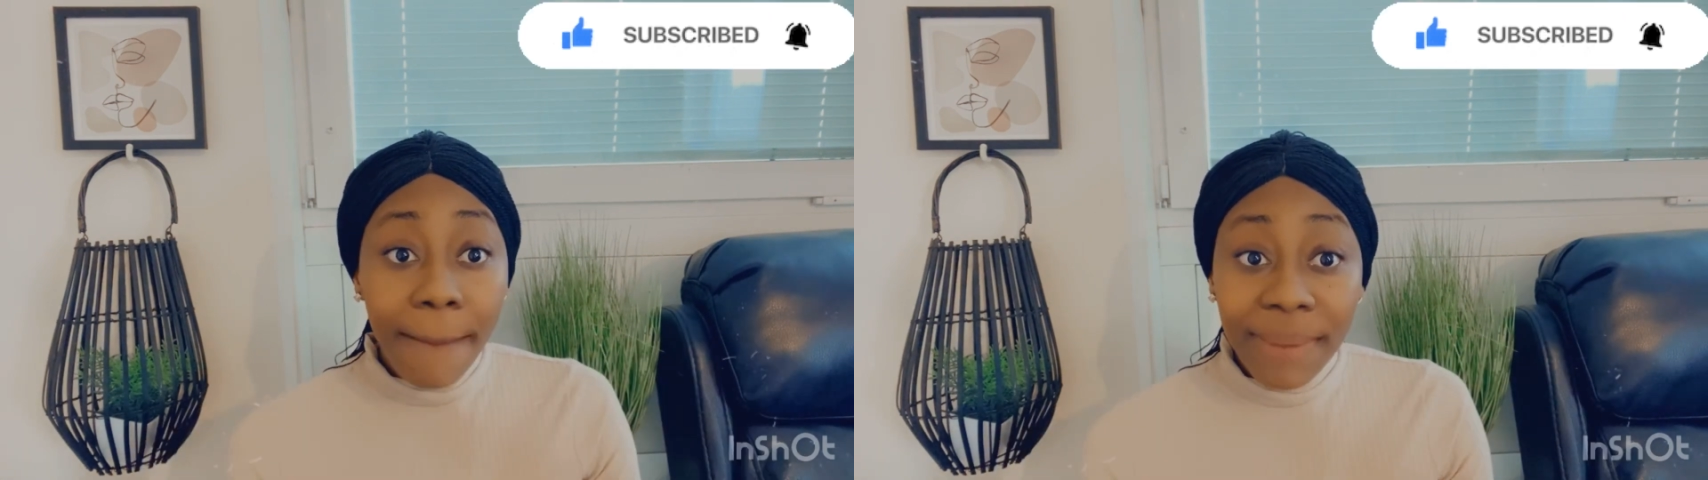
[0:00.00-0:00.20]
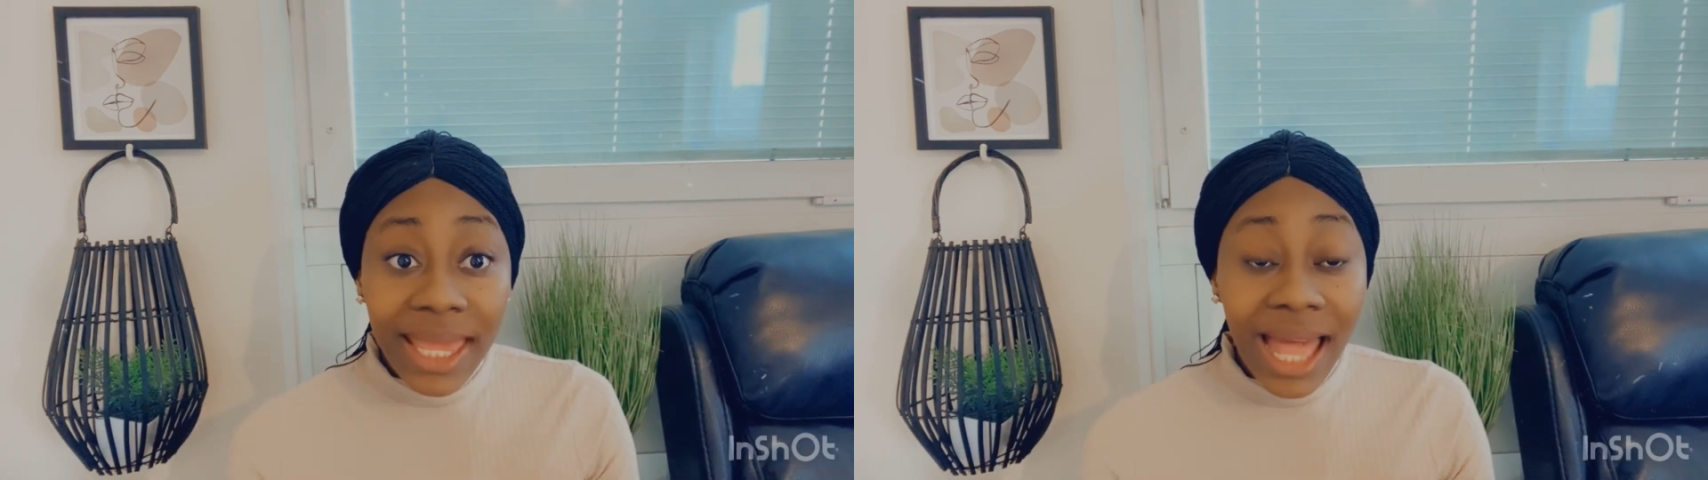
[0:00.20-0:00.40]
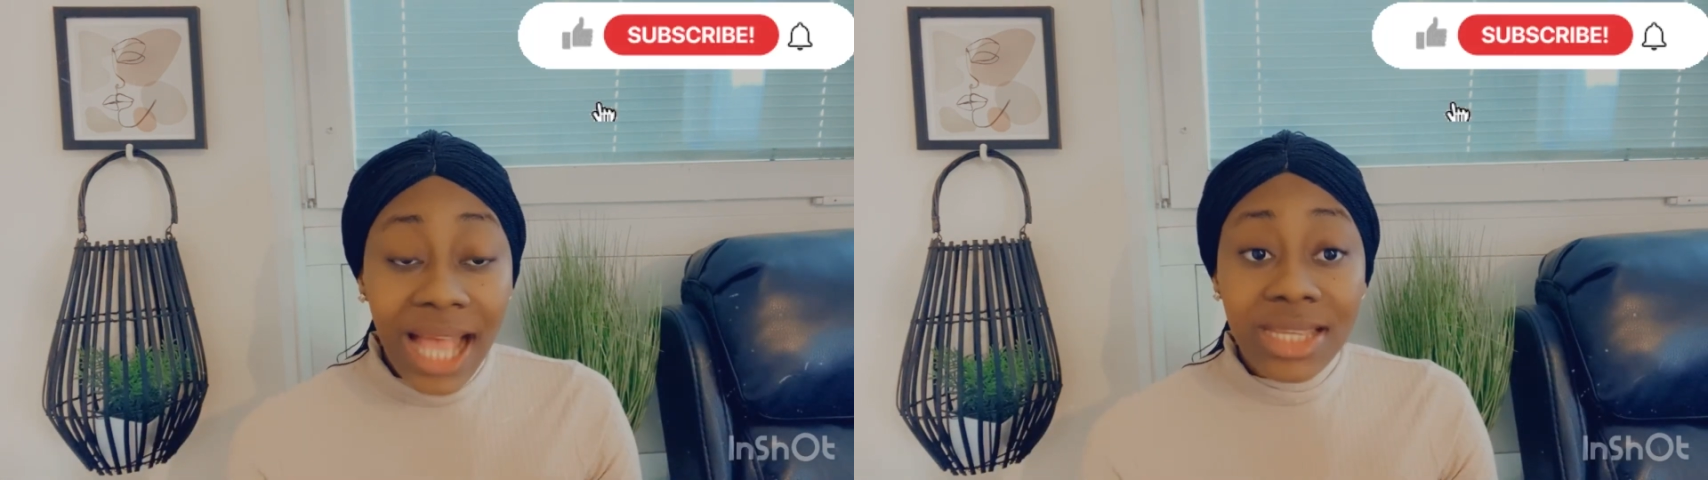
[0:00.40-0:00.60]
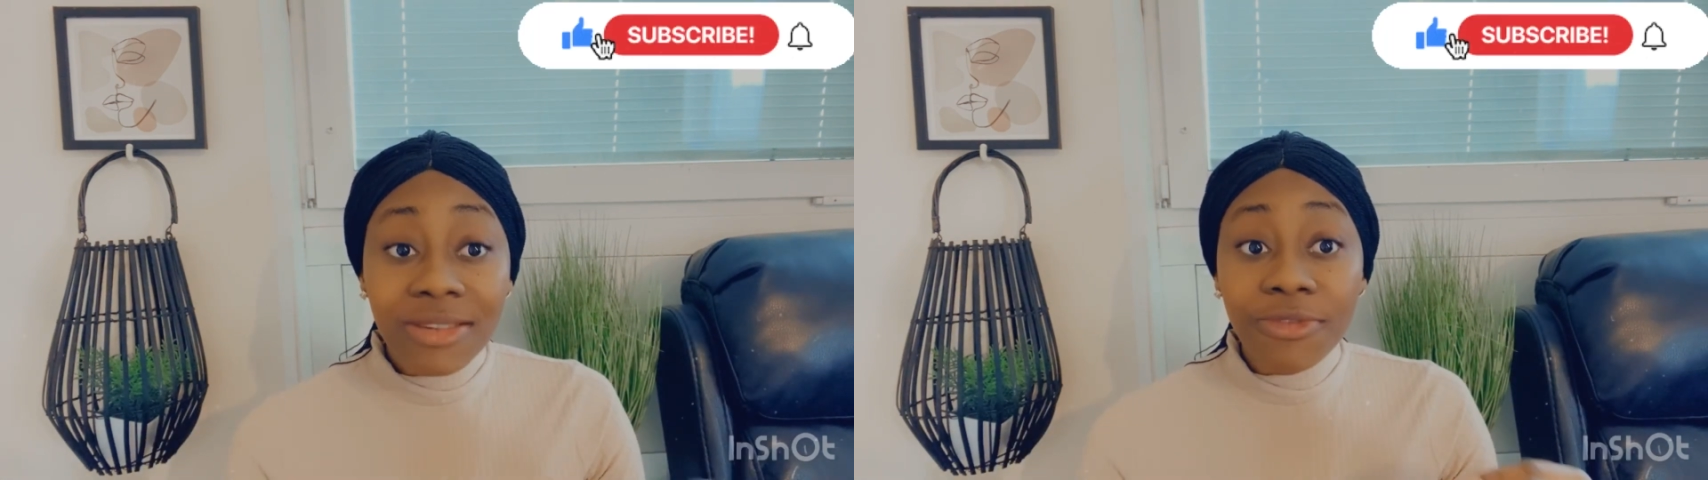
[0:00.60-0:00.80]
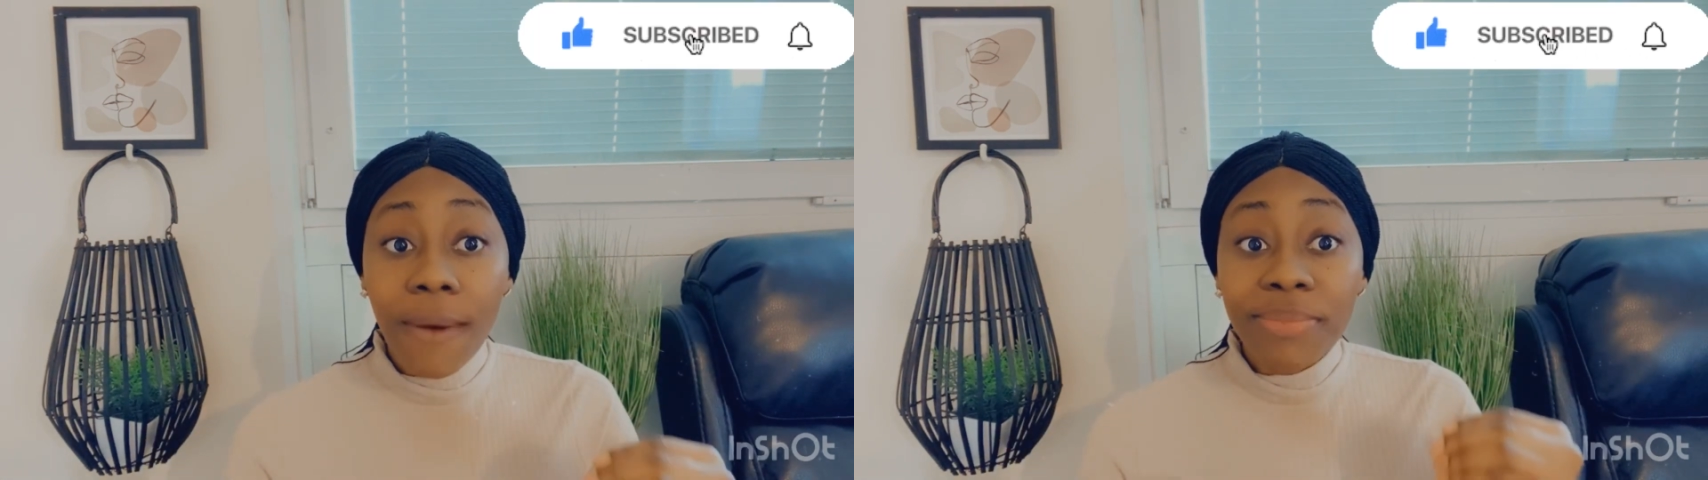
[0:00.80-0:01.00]
applicants
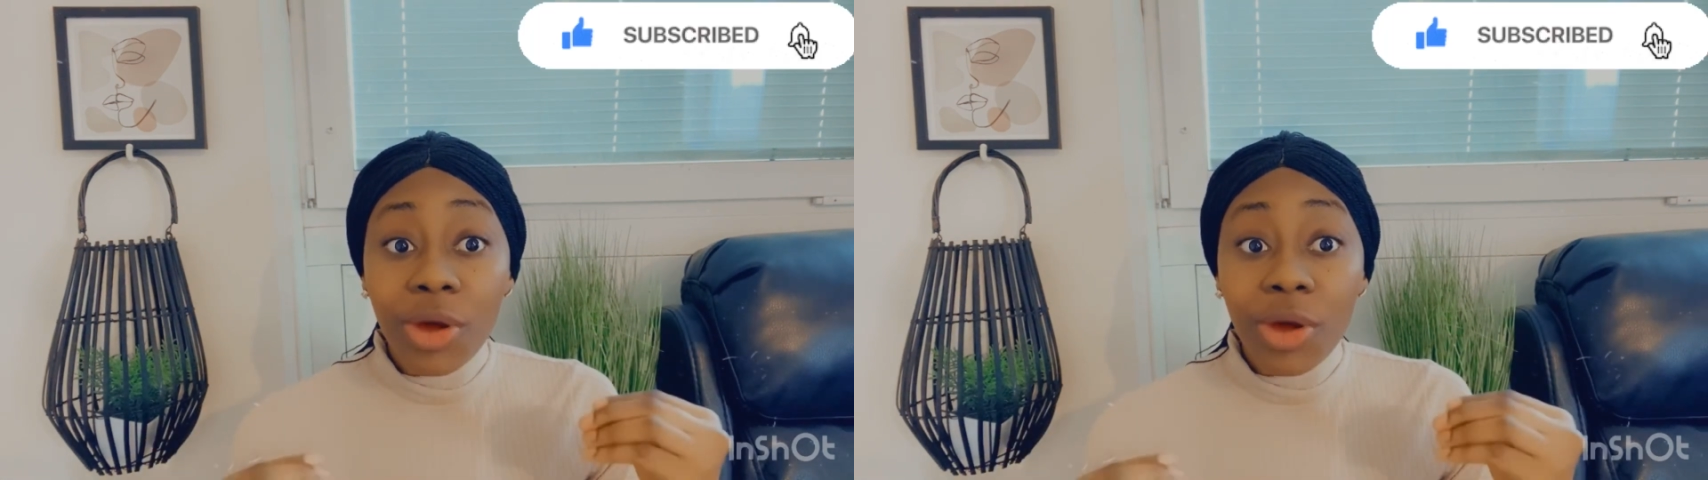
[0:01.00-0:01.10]
from